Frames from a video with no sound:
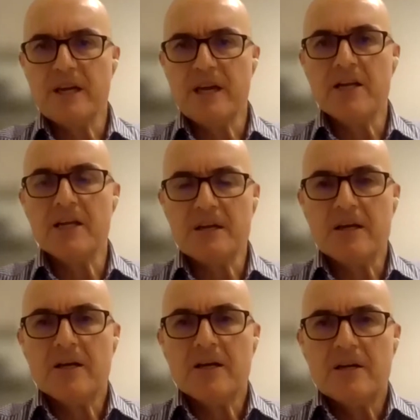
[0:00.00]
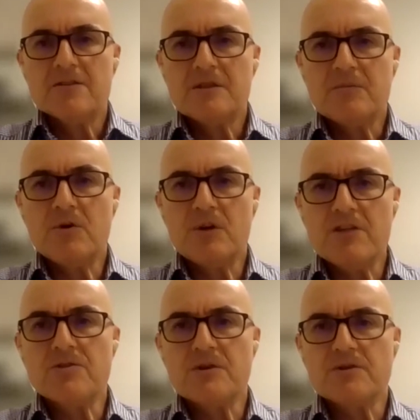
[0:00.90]
we've been getting some good
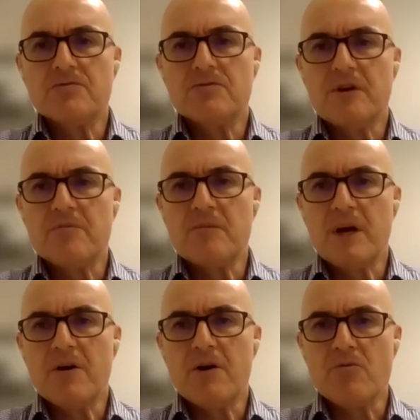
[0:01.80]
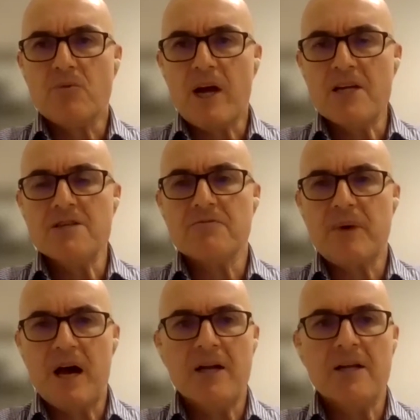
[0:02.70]
interest from a range of
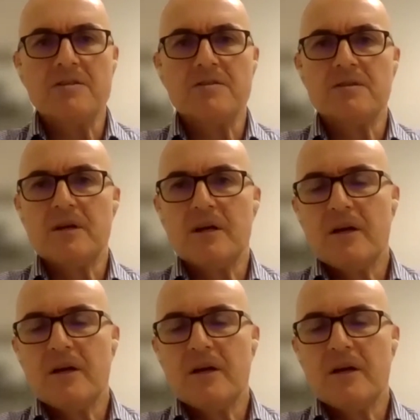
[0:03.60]
parties,